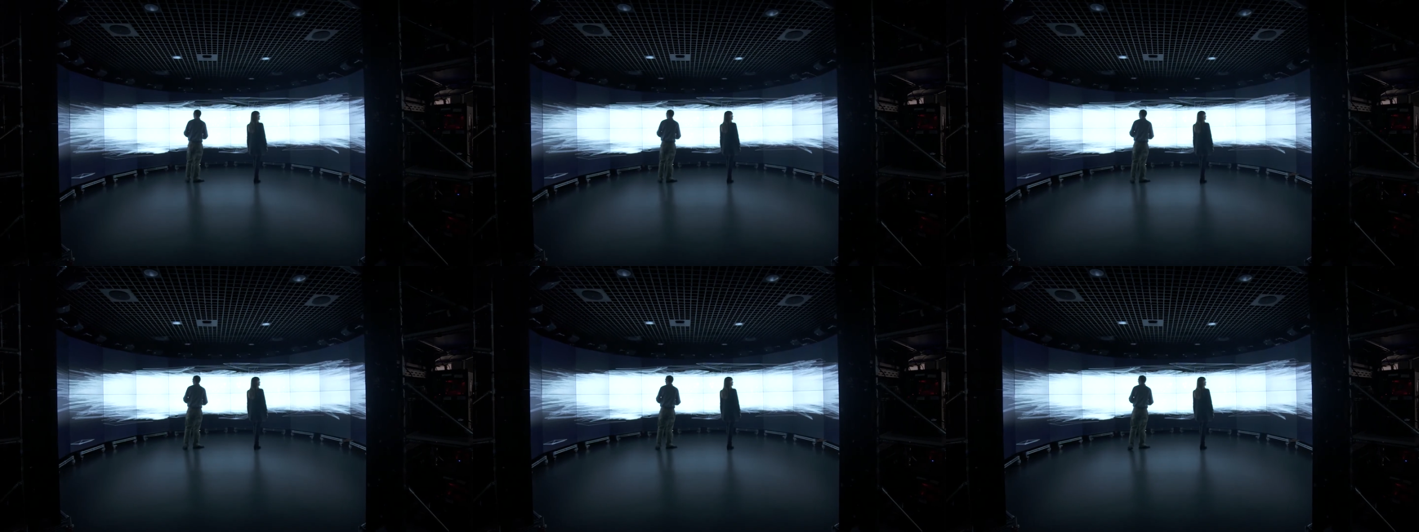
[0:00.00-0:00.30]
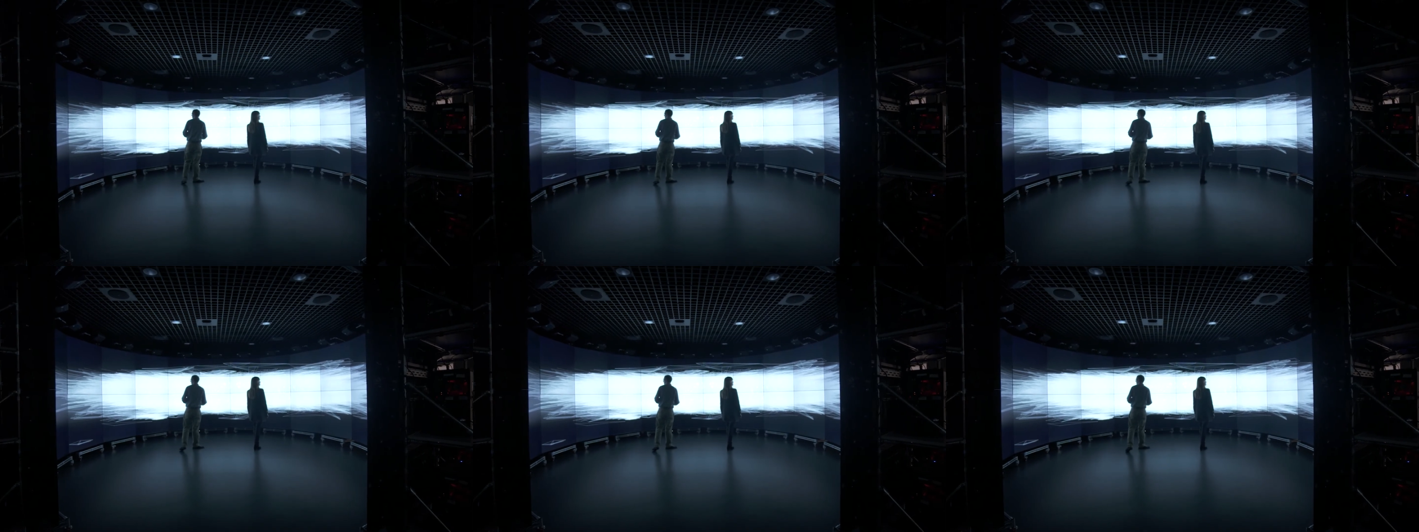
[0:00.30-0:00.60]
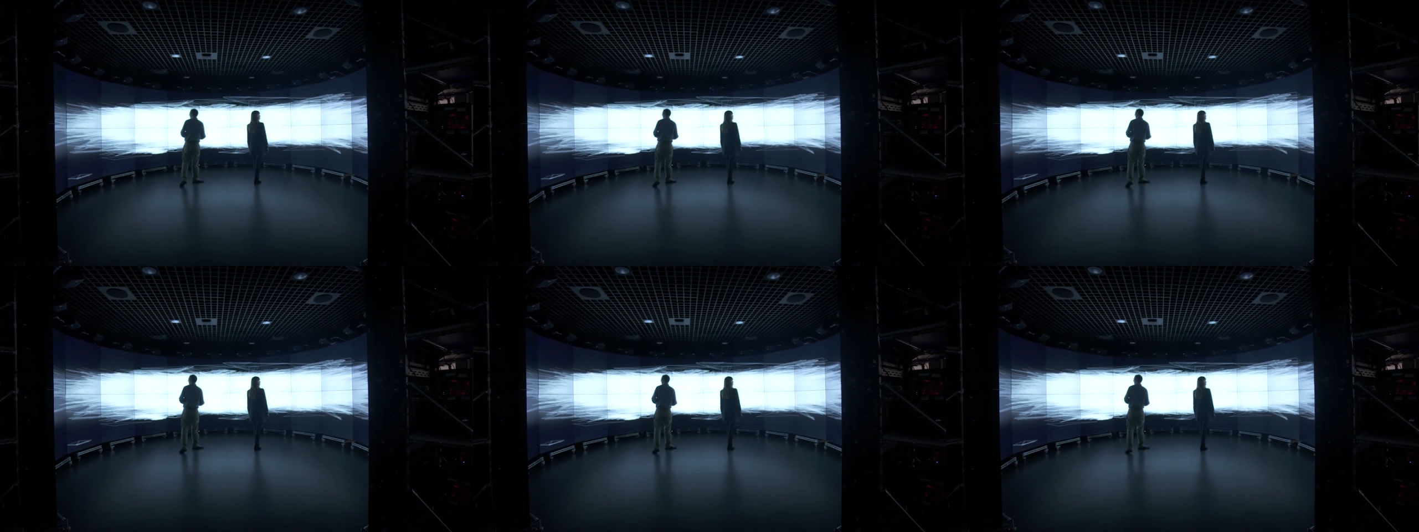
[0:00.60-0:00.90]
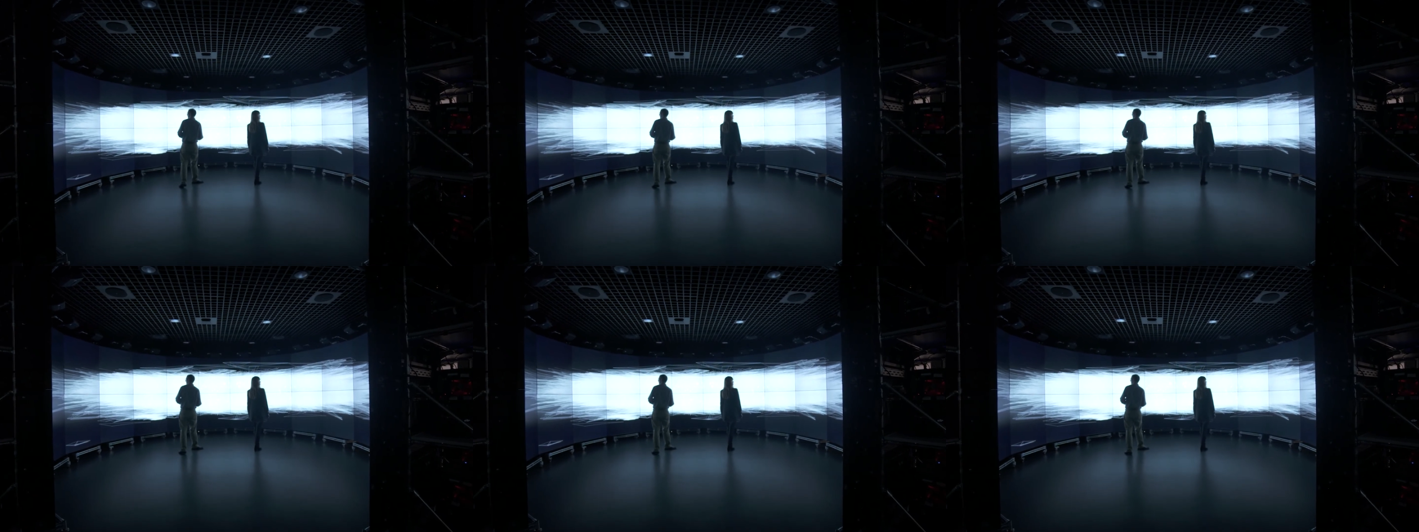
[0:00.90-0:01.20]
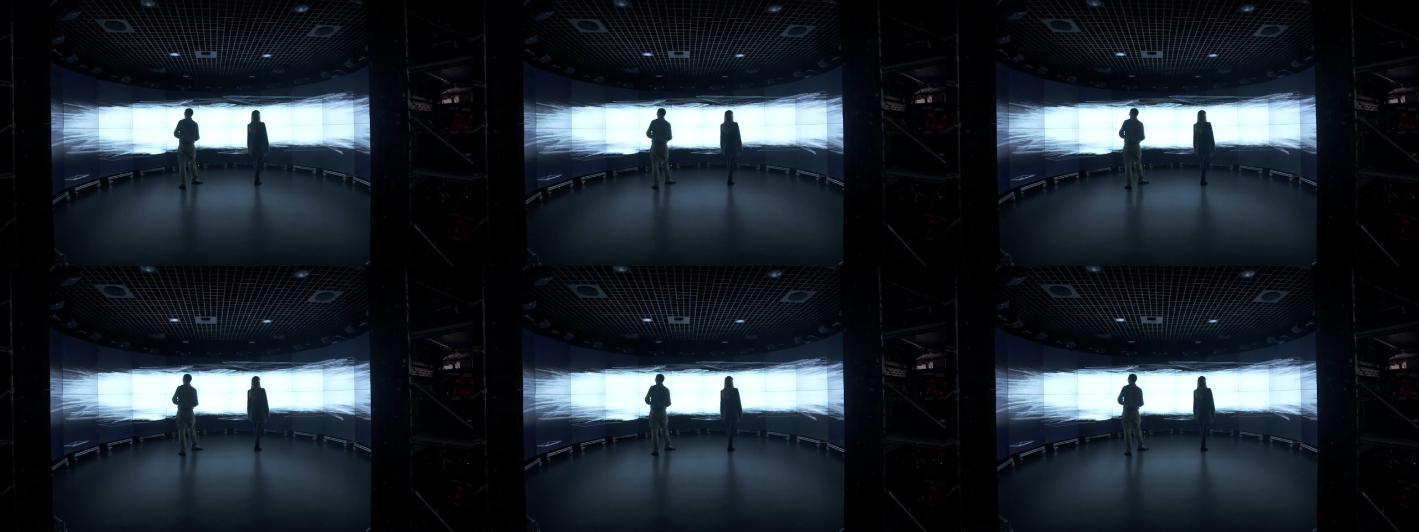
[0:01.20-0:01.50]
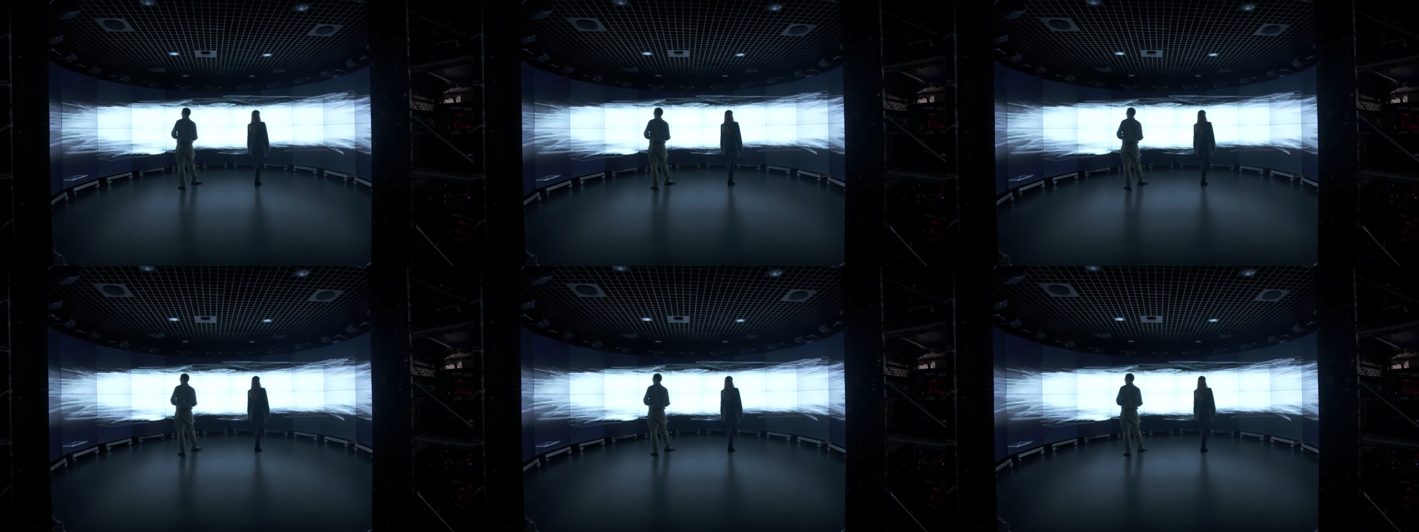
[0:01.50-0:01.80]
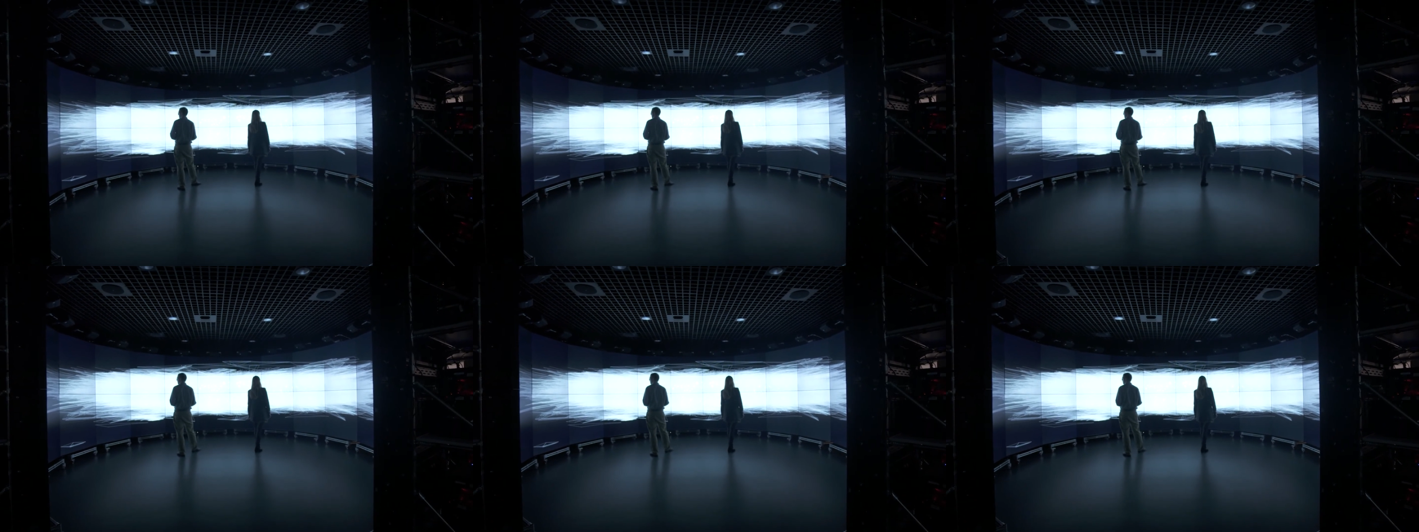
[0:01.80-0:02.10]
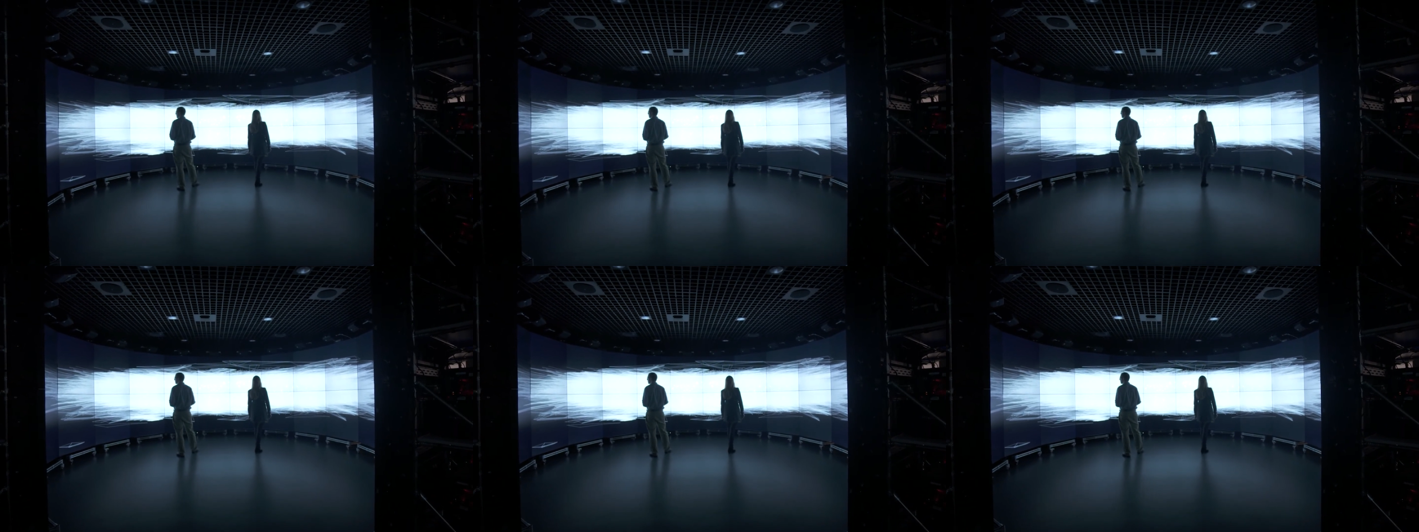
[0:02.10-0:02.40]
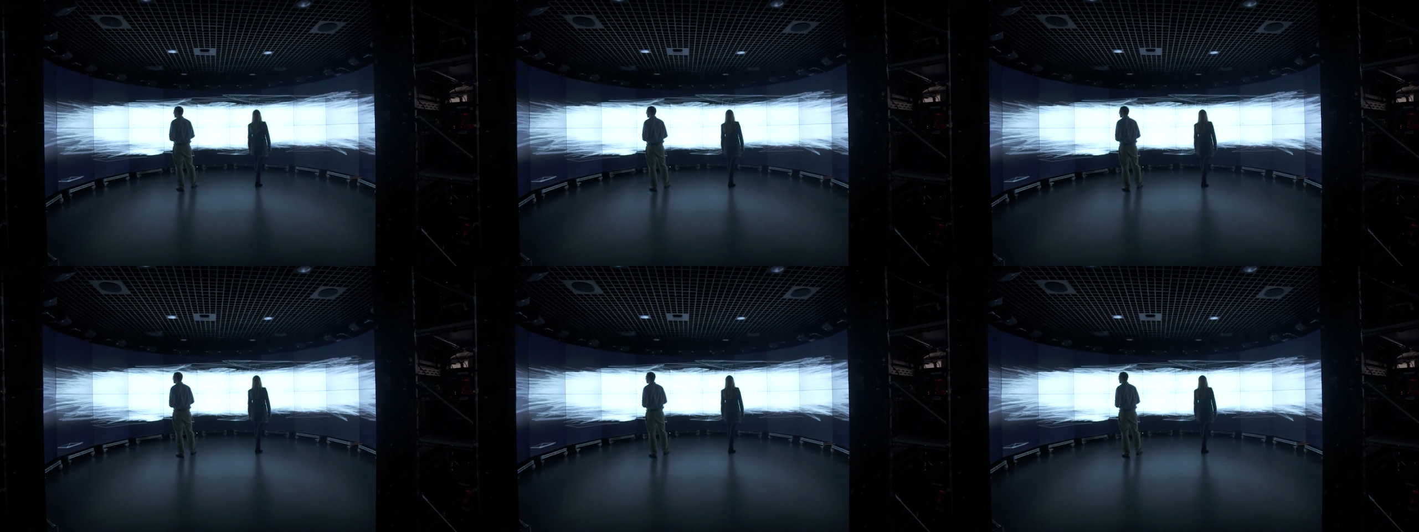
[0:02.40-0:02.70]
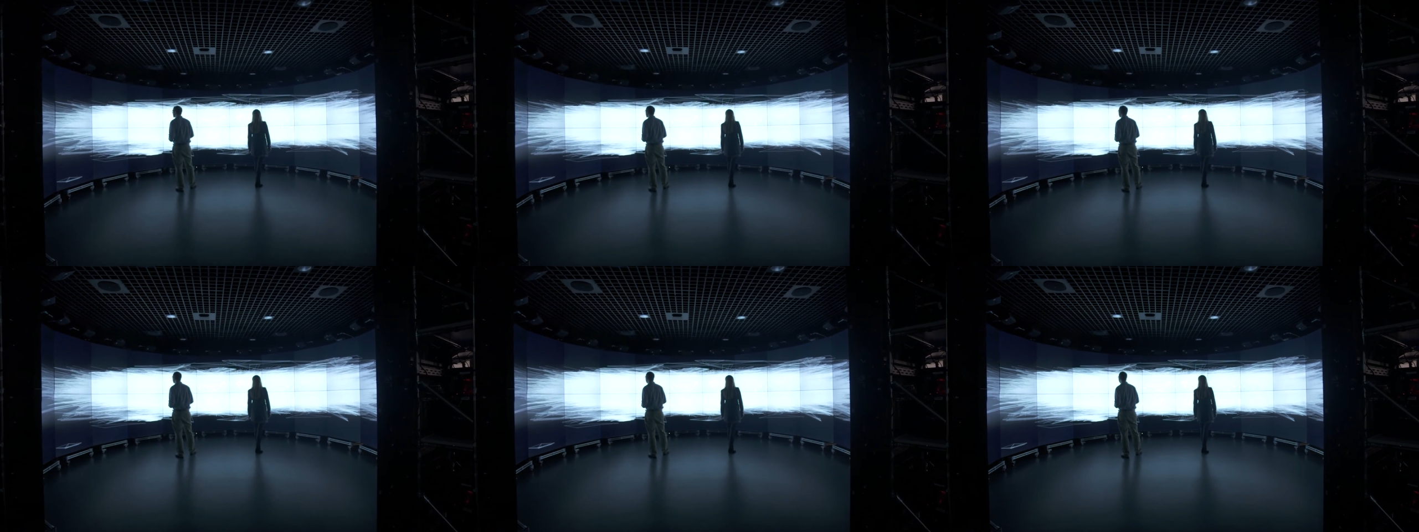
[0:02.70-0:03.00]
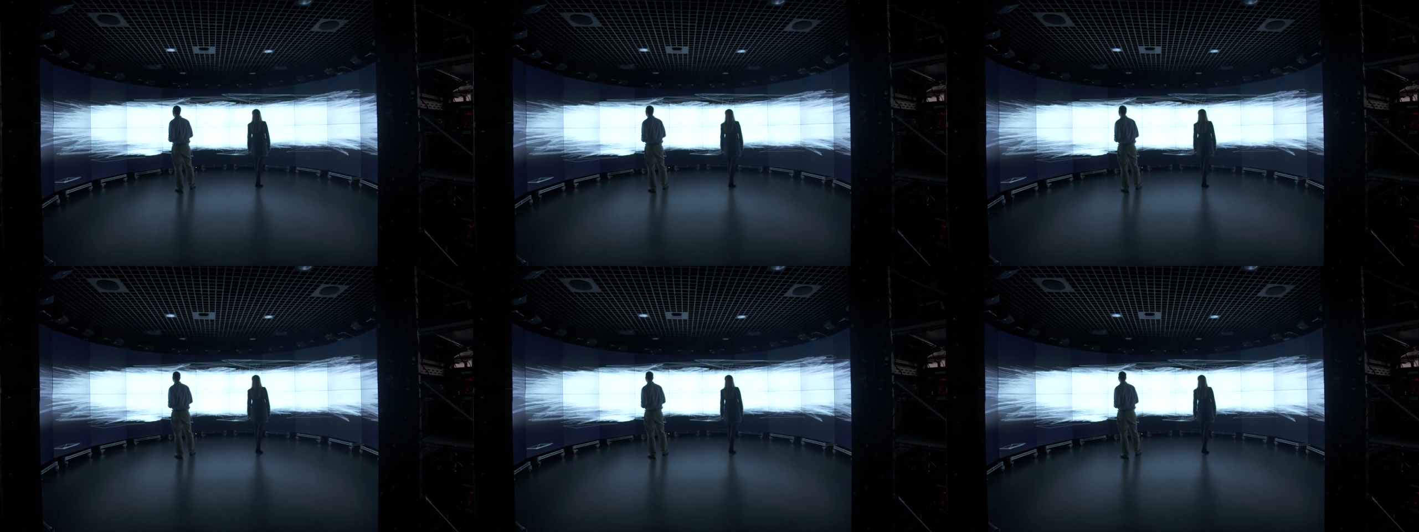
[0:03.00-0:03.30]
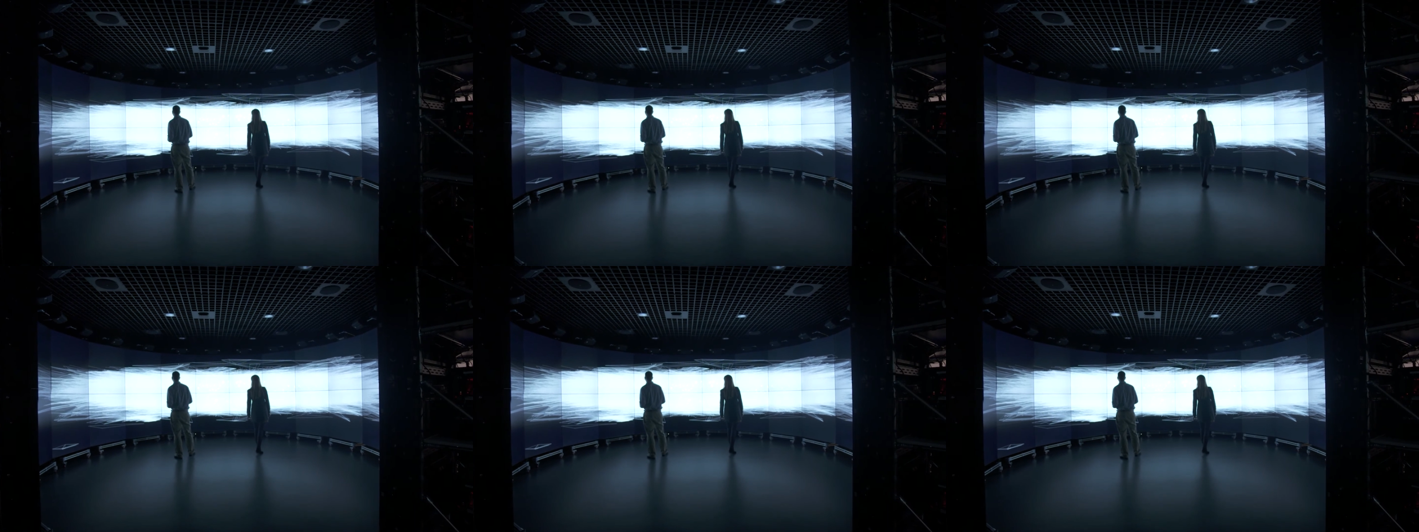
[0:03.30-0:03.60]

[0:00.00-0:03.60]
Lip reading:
No face is visible, so there are no lips to read.